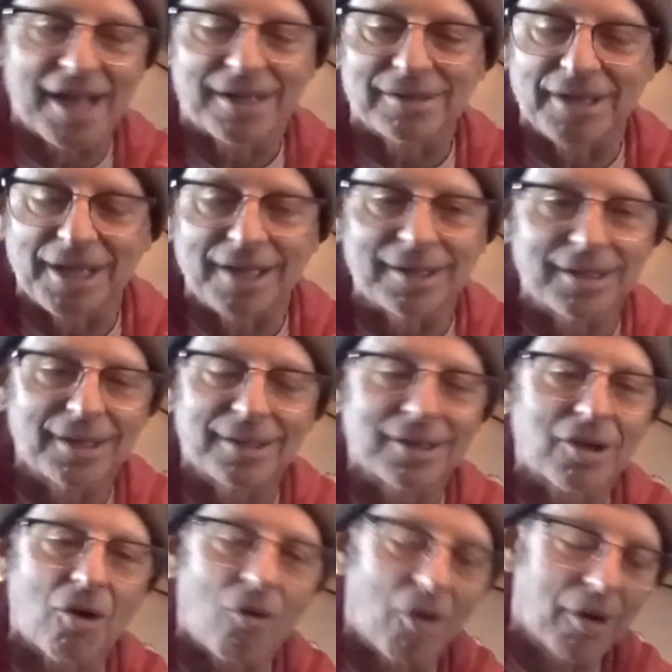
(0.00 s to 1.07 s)
cycling
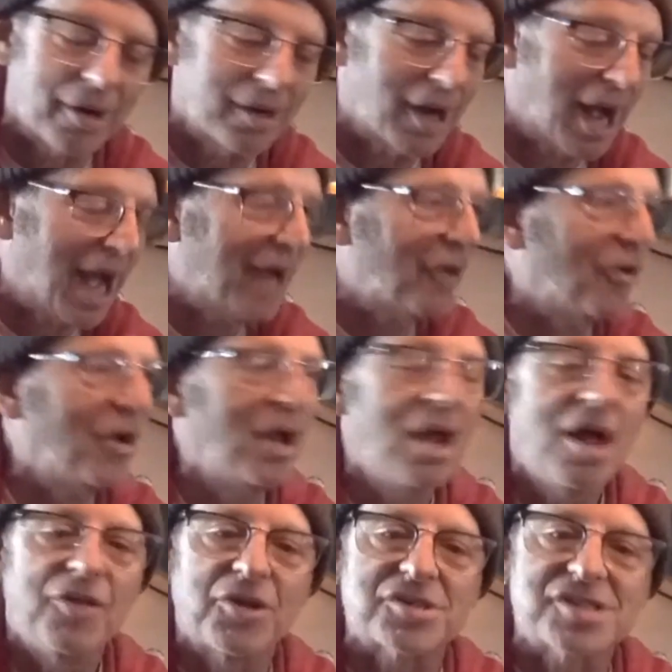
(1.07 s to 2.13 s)
in the corner. I don't.